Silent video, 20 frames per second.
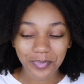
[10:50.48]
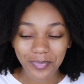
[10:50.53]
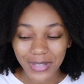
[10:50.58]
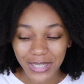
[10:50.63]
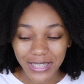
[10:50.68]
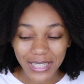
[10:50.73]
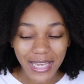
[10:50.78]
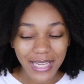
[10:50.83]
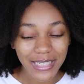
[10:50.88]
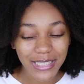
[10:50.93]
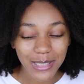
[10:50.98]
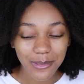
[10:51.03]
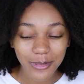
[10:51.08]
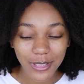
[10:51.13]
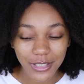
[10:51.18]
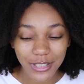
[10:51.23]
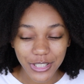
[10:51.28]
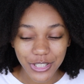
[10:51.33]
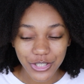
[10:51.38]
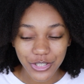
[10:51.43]
they deep
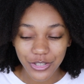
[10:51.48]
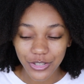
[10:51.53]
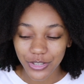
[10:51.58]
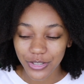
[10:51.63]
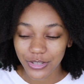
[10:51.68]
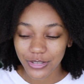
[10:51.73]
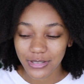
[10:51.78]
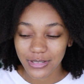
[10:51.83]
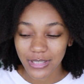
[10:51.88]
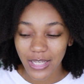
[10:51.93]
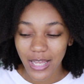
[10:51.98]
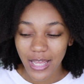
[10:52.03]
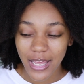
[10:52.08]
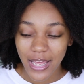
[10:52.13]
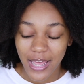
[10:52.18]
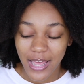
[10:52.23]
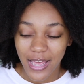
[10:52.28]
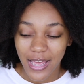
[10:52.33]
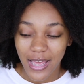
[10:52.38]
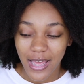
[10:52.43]
conditioners,
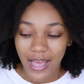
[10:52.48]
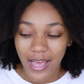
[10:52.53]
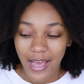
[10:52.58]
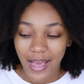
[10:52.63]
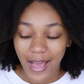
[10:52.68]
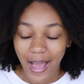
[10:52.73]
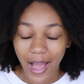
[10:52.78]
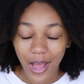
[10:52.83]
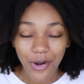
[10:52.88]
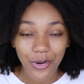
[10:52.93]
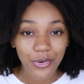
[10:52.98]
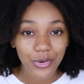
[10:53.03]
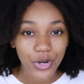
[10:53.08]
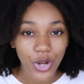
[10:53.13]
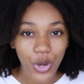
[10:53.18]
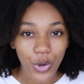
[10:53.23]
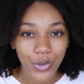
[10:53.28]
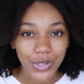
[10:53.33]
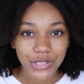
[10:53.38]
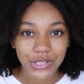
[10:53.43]
I don't
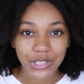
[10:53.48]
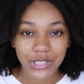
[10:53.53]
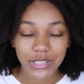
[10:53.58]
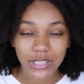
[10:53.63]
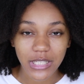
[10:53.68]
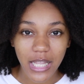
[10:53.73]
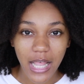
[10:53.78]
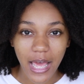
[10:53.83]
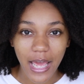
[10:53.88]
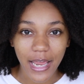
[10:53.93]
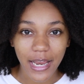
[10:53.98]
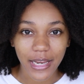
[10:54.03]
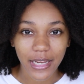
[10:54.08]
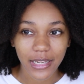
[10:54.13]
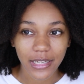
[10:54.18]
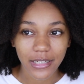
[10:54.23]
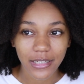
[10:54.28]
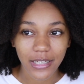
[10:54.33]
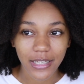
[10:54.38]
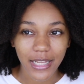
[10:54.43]
know, it's just like
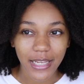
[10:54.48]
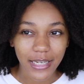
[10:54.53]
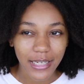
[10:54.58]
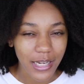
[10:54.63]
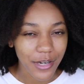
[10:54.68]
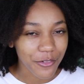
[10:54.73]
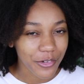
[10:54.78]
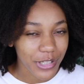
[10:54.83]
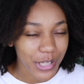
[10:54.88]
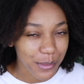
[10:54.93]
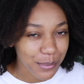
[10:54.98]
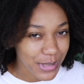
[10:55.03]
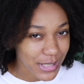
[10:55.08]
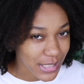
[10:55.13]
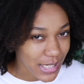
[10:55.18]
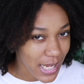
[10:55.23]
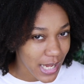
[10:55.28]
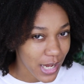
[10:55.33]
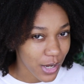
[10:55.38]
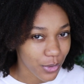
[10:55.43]
they never let me
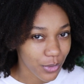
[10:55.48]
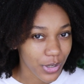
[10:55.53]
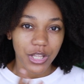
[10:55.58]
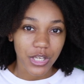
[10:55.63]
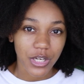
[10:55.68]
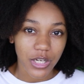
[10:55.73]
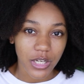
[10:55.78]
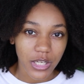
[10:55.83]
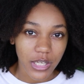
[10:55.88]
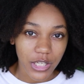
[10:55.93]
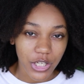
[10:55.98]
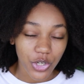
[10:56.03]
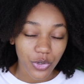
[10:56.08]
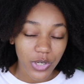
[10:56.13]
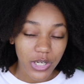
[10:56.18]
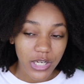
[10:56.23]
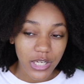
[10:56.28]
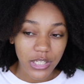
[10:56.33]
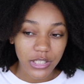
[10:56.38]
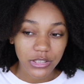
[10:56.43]
down. The
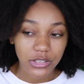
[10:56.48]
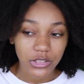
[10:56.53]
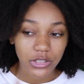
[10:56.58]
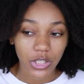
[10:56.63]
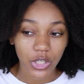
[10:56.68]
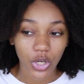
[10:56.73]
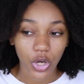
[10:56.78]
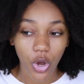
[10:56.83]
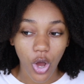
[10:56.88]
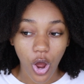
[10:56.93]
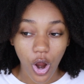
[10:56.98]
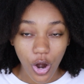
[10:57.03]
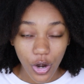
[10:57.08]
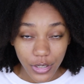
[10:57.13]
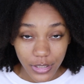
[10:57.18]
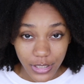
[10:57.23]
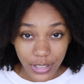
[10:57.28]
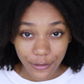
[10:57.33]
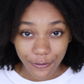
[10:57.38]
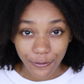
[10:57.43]
ingredients are
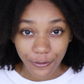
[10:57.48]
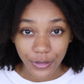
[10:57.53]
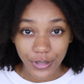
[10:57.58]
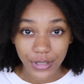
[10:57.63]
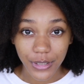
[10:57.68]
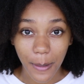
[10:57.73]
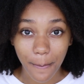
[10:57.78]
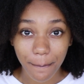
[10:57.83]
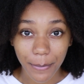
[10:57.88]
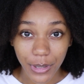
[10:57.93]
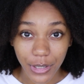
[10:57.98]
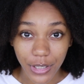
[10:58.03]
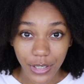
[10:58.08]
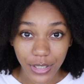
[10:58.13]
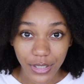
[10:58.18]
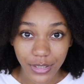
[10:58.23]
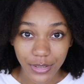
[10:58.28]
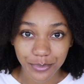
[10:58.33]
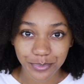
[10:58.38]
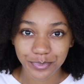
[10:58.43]
different,
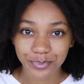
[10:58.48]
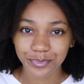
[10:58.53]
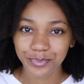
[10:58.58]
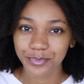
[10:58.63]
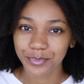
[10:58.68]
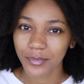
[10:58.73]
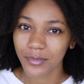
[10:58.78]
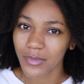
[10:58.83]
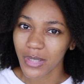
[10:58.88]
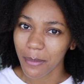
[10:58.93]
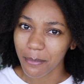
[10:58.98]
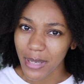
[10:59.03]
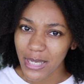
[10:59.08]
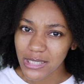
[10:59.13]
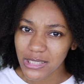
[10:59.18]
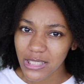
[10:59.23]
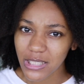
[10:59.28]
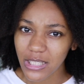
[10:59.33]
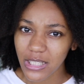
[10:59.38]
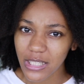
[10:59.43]
but
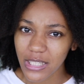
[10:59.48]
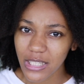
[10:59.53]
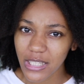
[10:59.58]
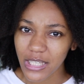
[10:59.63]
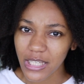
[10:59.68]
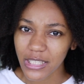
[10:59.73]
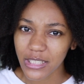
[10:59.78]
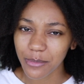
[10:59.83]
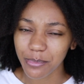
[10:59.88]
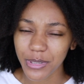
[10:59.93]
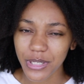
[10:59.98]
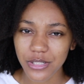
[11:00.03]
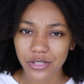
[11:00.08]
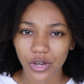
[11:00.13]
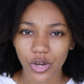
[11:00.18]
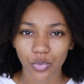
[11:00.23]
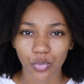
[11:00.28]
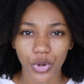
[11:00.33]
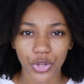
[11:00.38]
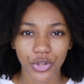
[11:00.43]
basically it depends
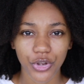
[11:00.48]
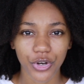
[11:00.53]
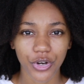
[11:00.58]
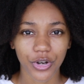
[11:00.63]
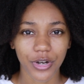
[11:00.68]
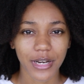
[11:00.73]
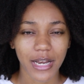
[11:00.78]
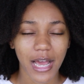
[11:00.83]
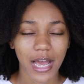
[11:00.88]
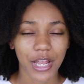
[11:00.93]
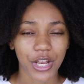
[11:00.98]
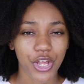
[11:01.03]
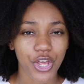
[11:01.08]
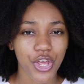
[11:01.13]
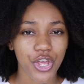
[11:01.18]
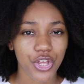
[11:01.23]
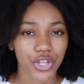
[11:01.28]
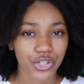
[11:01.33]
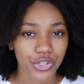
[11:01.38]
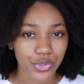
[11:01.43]
on whether or not
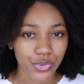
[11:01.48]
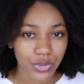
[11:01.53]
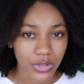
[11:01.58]
you